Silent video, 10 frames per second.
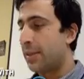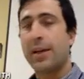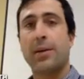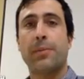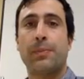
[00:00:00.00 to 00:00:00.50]

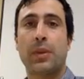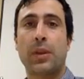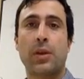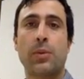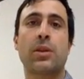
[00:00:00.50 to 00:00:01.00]
Now,
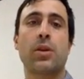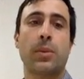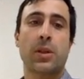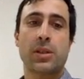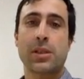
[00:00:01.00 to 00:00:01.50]
the thing with
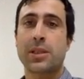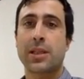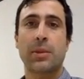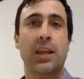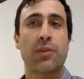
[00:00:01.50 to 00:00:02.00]
dot plots and
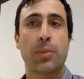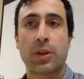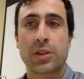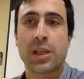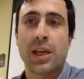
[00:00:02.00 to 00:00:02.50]
stem and leaf
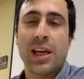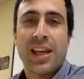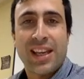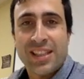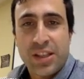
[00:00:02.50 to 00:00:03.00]
plots
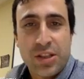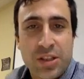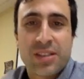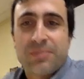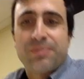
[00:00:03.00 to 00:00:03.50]
is they're
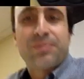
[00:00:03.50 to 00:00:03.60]
just